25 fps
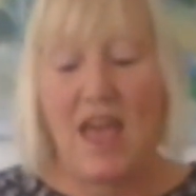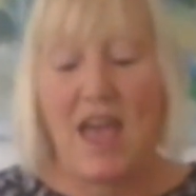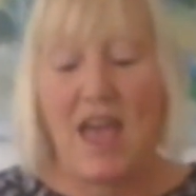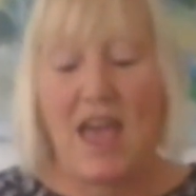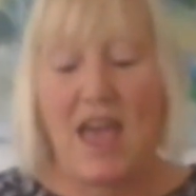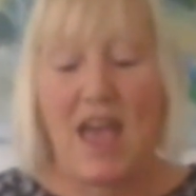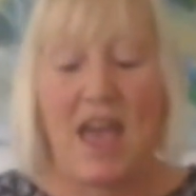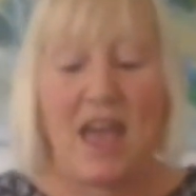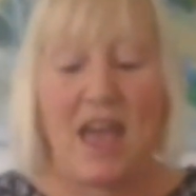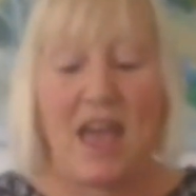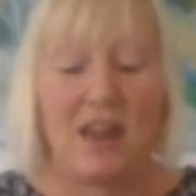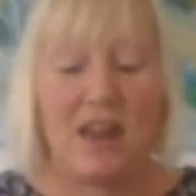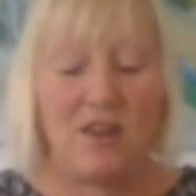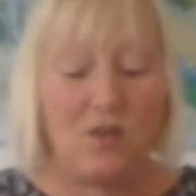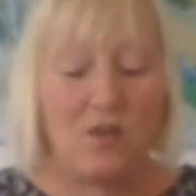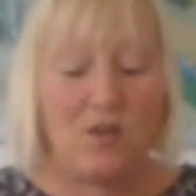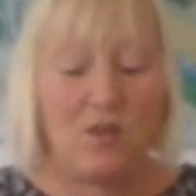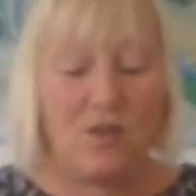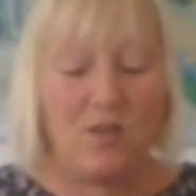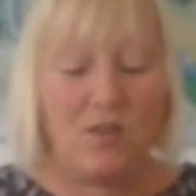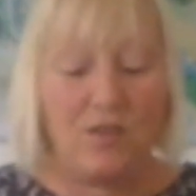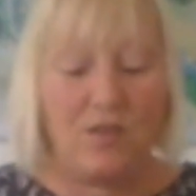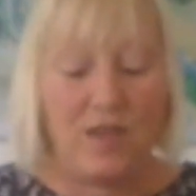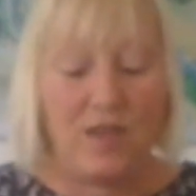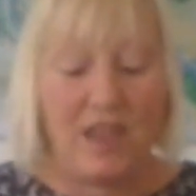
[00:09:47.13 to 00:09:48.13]
and
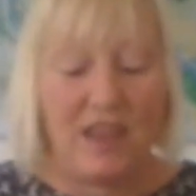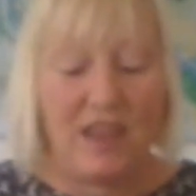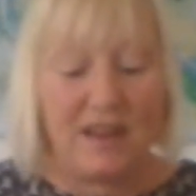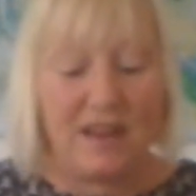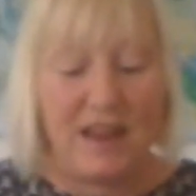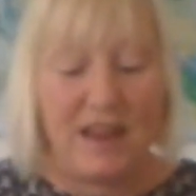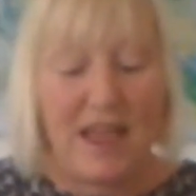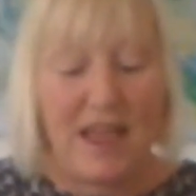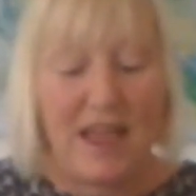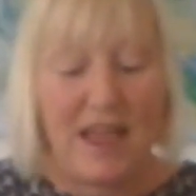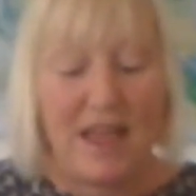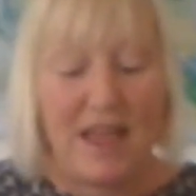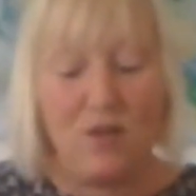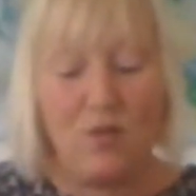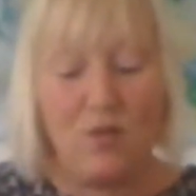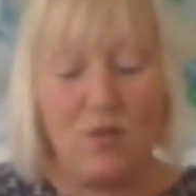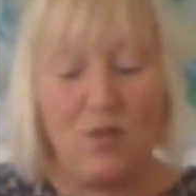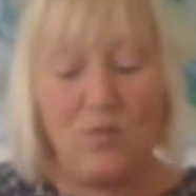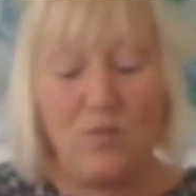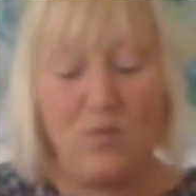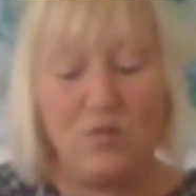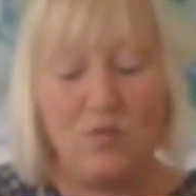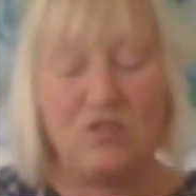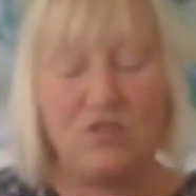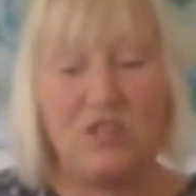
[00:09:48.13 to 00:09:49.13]
they can
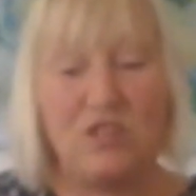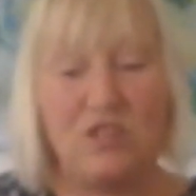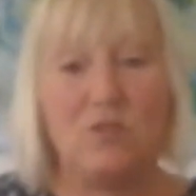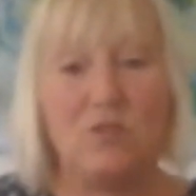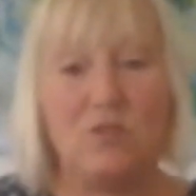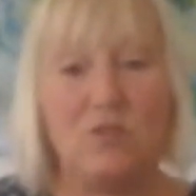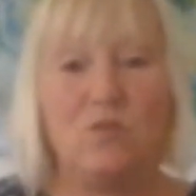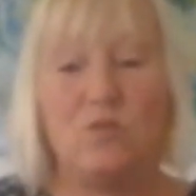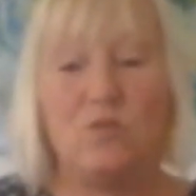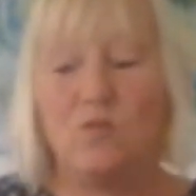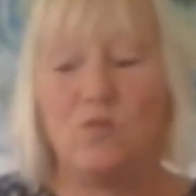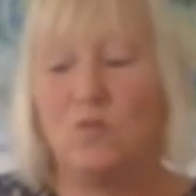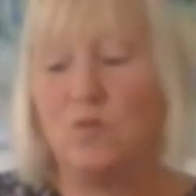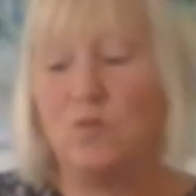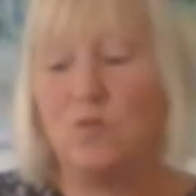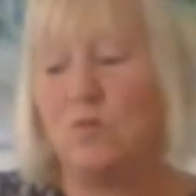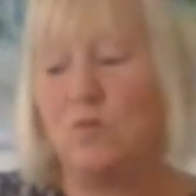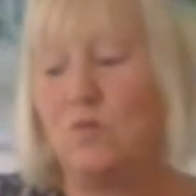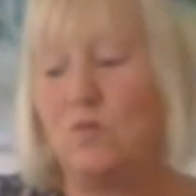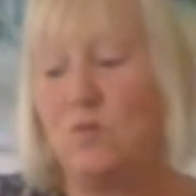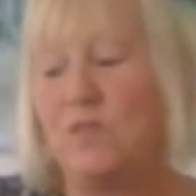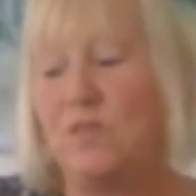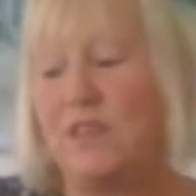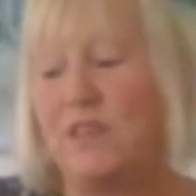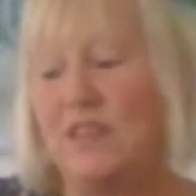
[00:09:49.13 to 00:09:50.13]
help putting
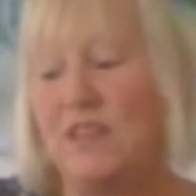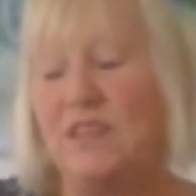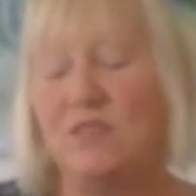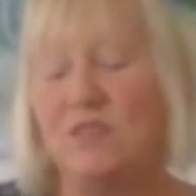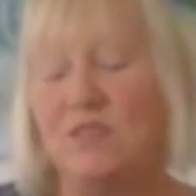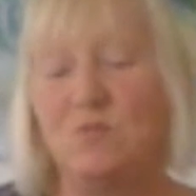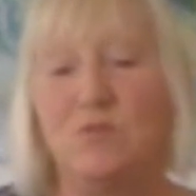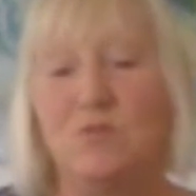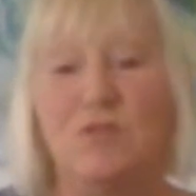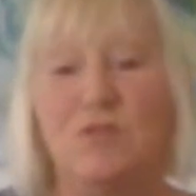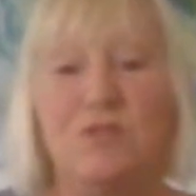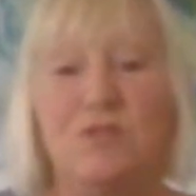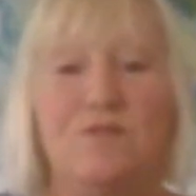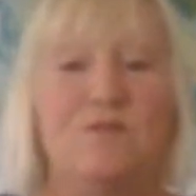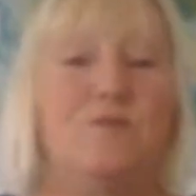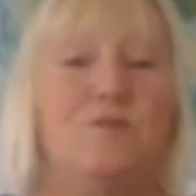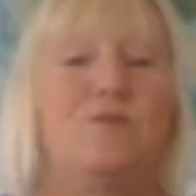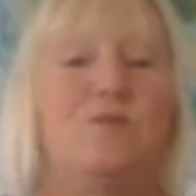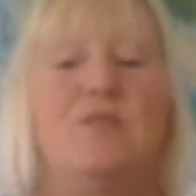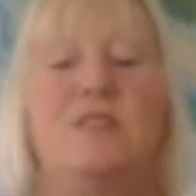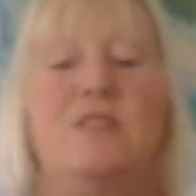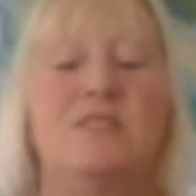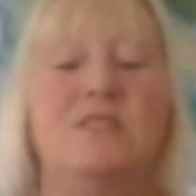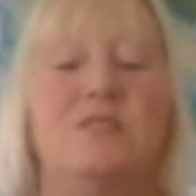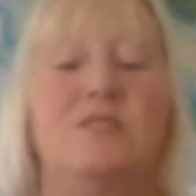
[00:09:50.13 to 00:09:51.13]
all these wonderful
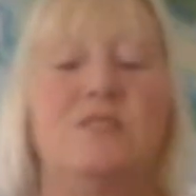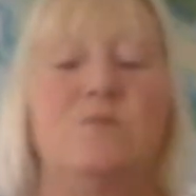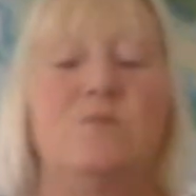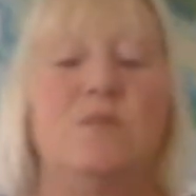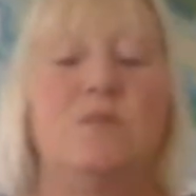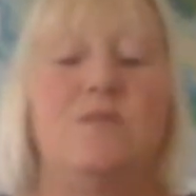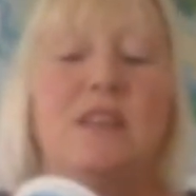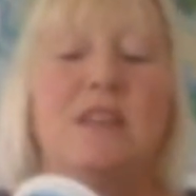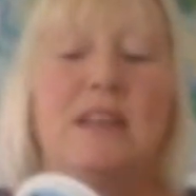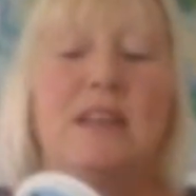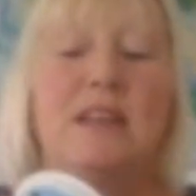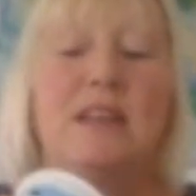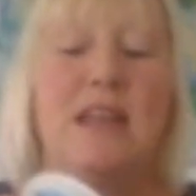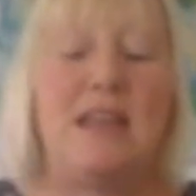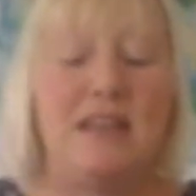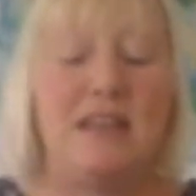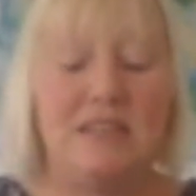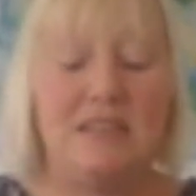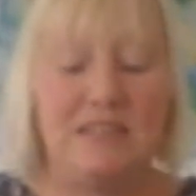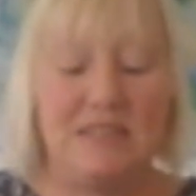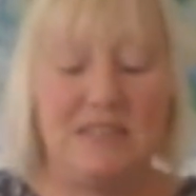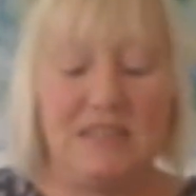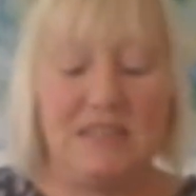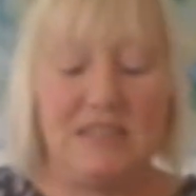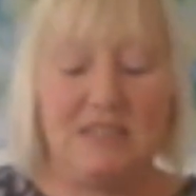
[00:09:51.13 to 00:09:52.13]
things that we've
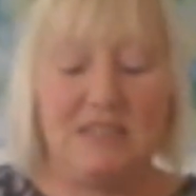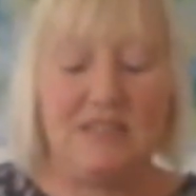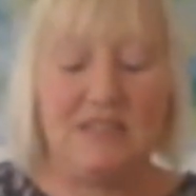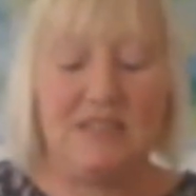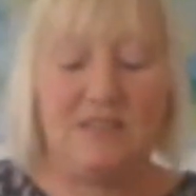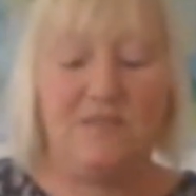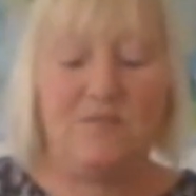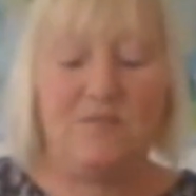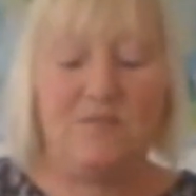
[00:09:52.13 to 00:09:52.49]
collected